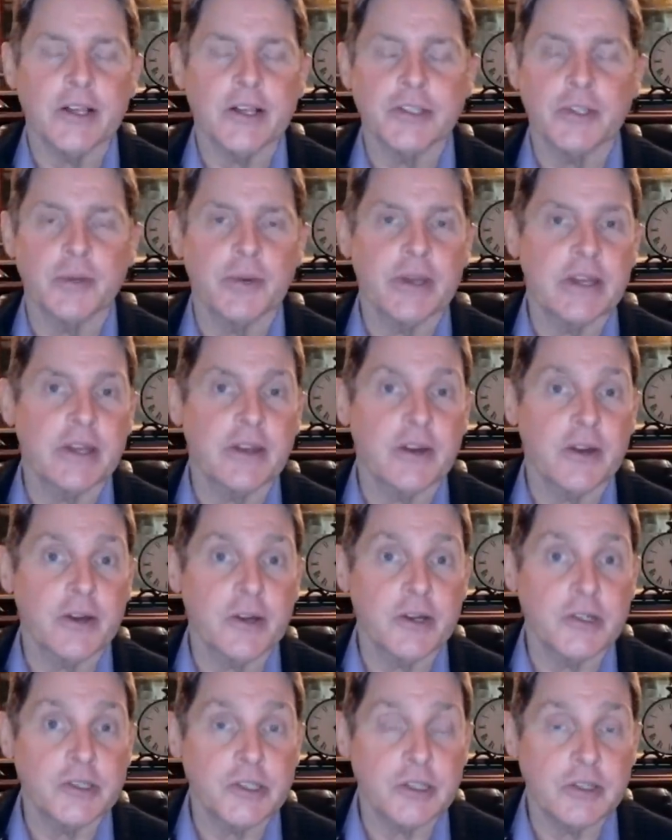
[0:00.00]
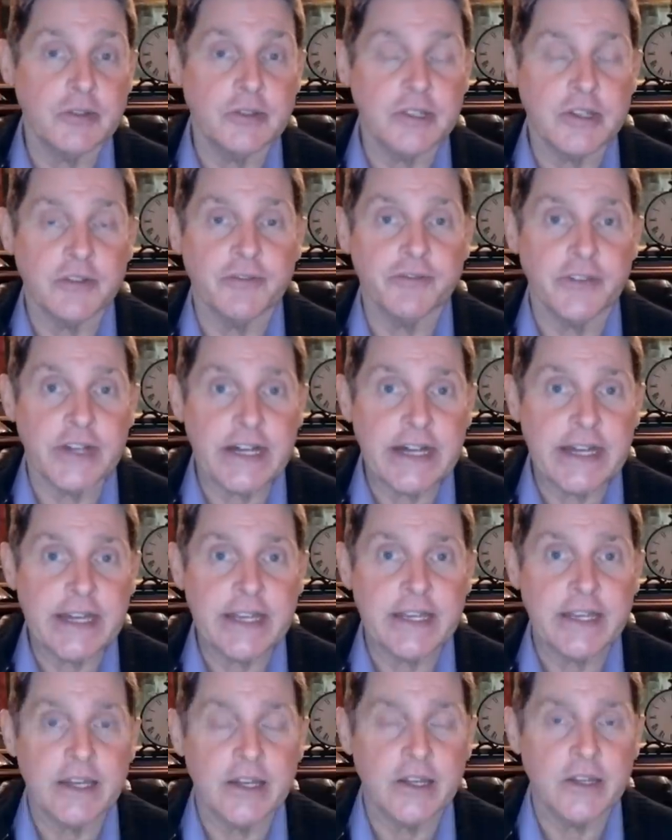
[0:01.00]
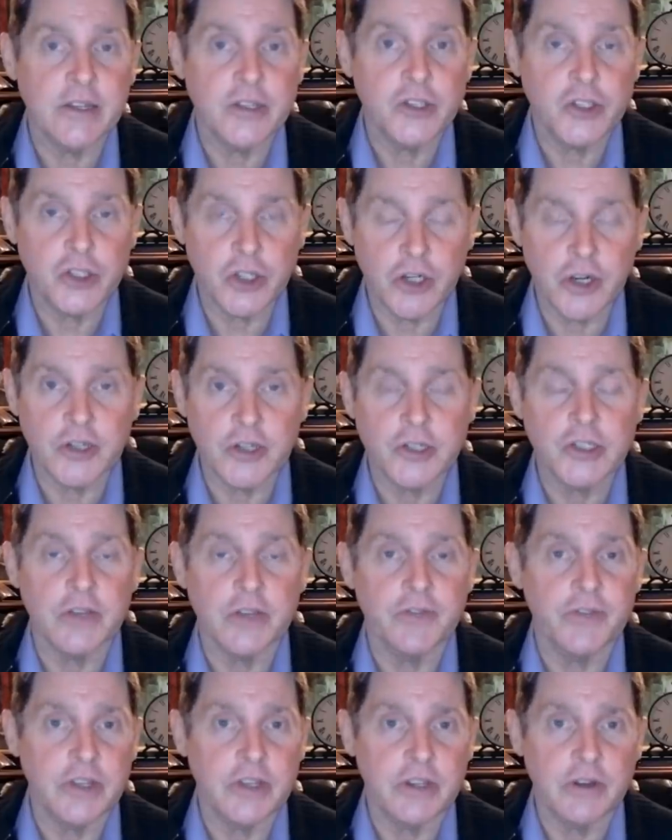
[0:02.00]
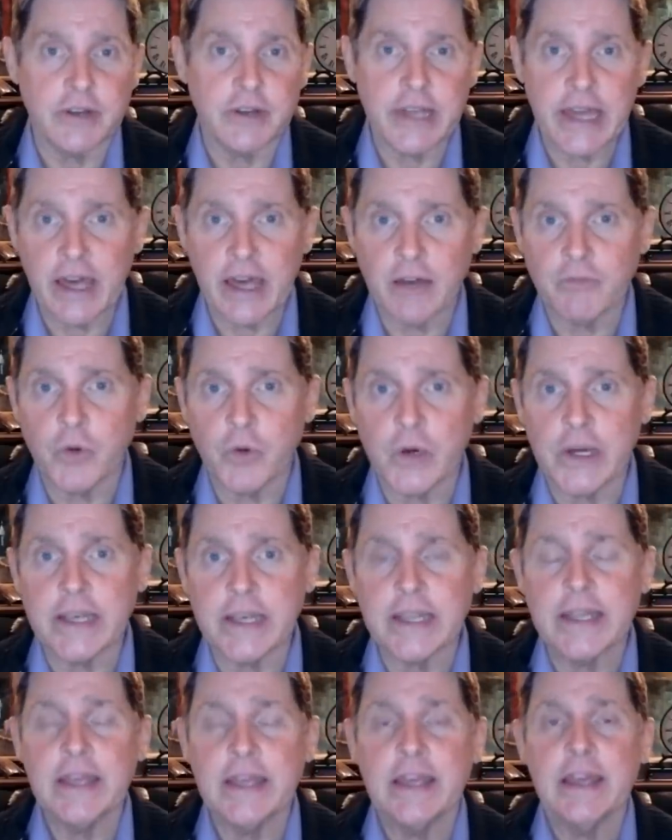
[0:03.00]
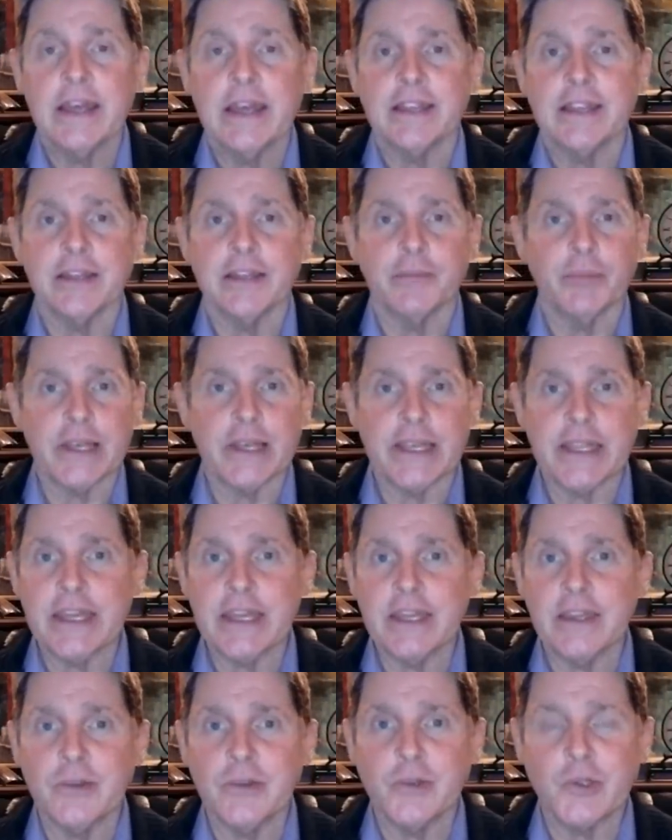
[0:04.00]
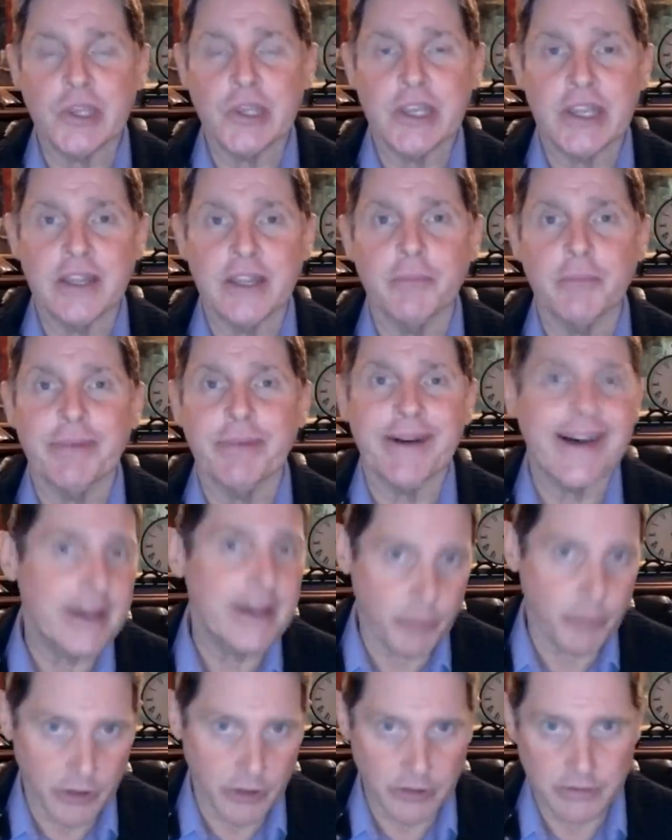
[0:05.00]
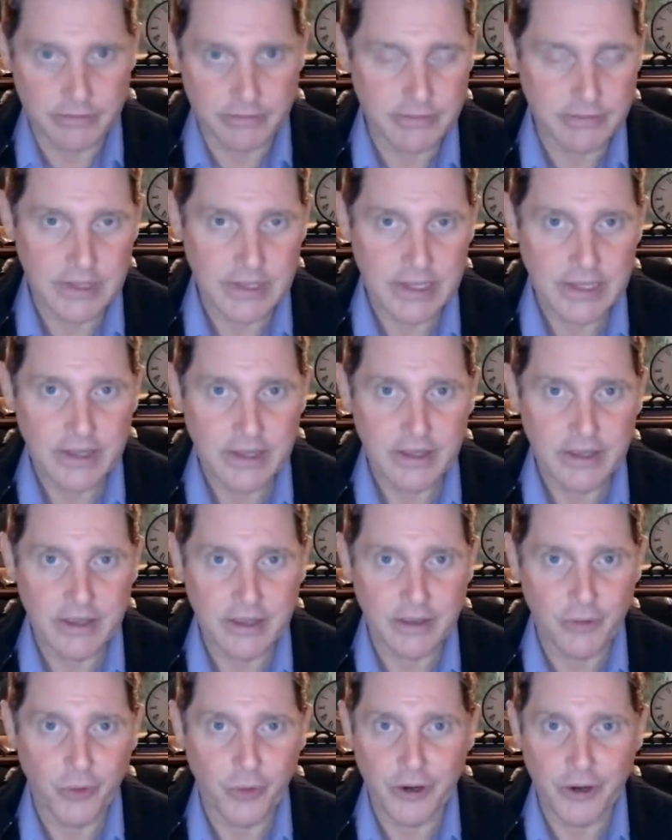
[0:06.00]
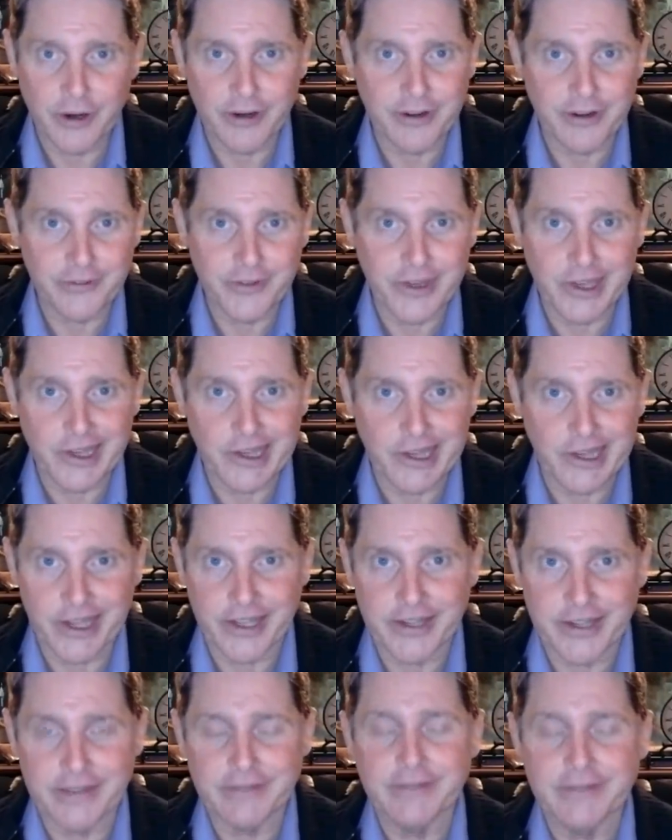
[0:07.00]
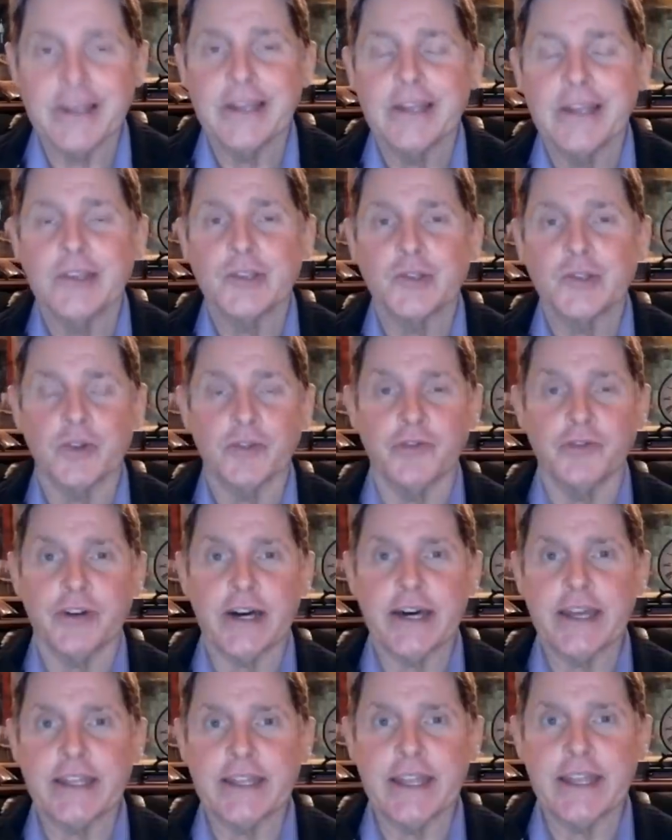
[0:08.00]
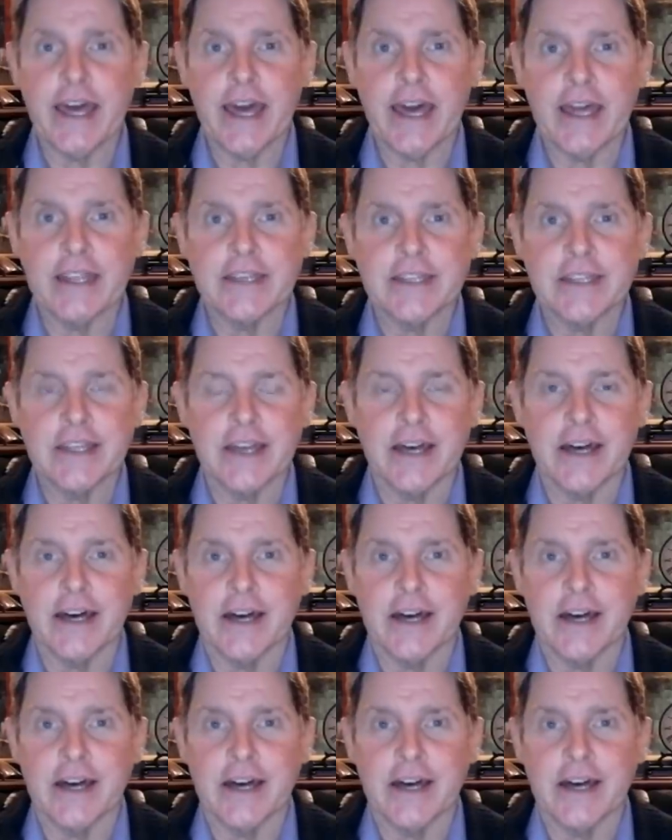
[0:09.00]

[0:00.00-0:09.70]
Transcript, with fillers: Also, we encourage you to find a church if you don't have one that believes in the Bible, the Word of God. So find that.